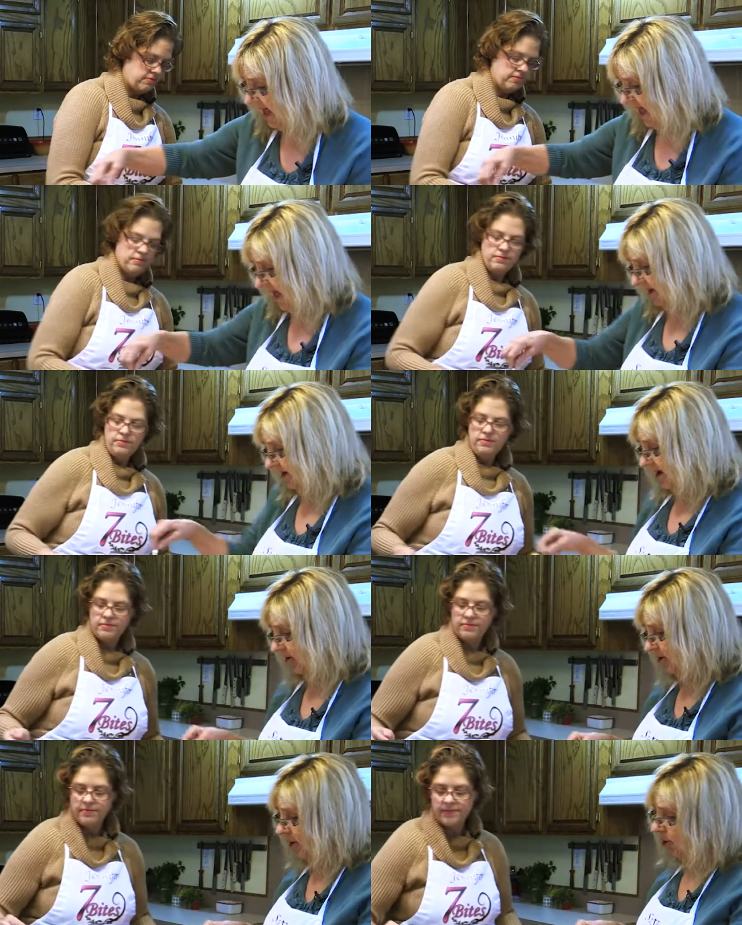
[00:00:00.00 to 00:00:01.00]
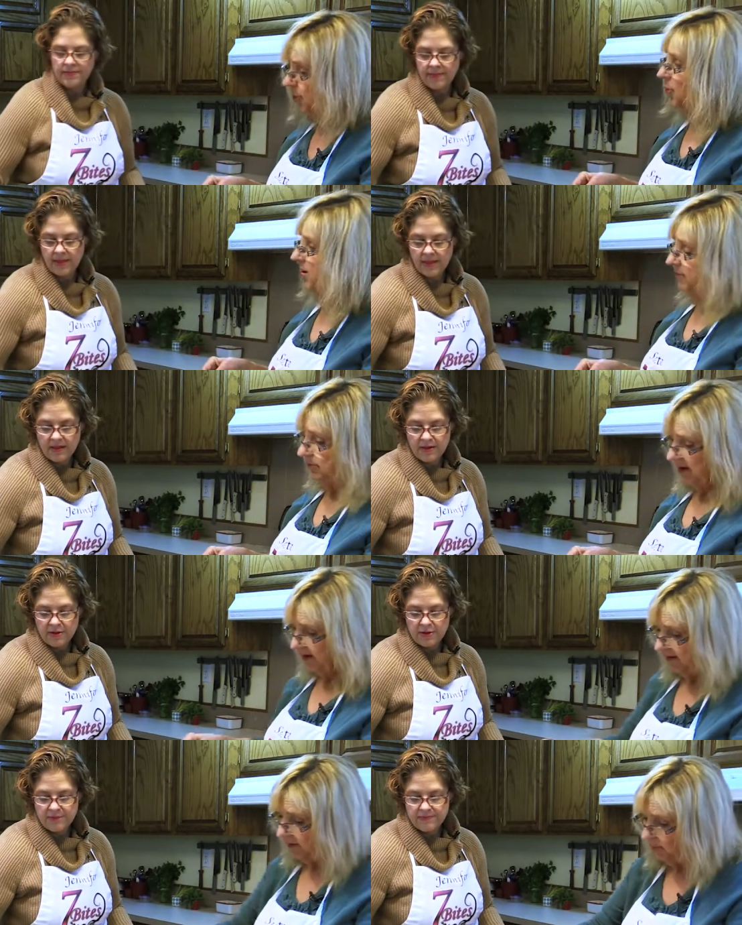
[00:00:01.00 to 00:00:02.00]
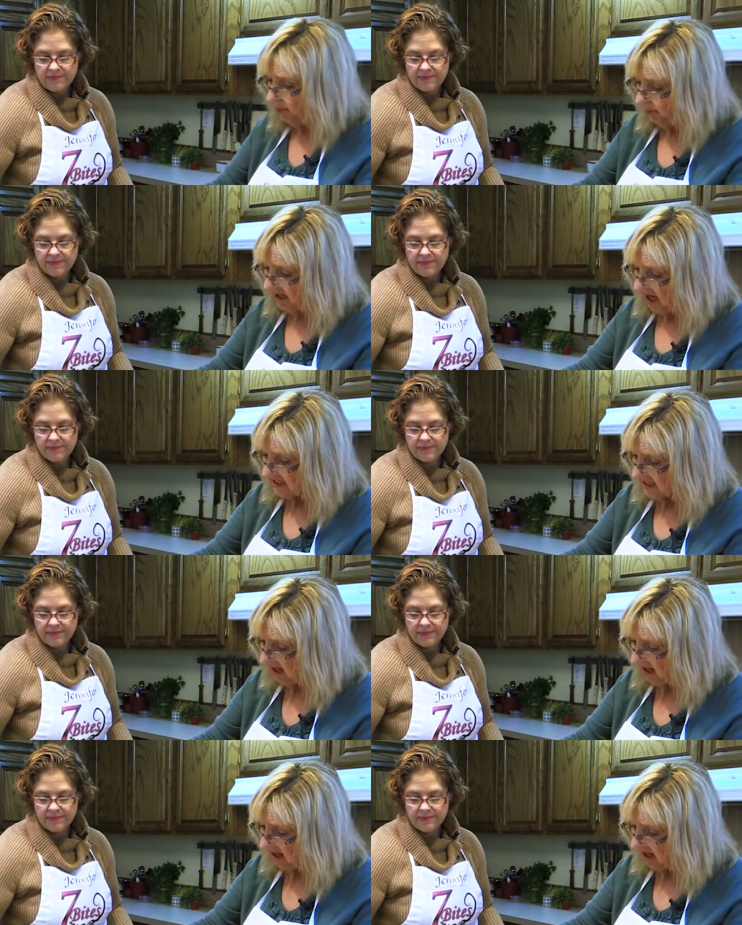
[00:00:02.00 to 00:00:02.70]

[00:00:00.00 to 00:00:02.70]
Speaker 1: And uh, when when we got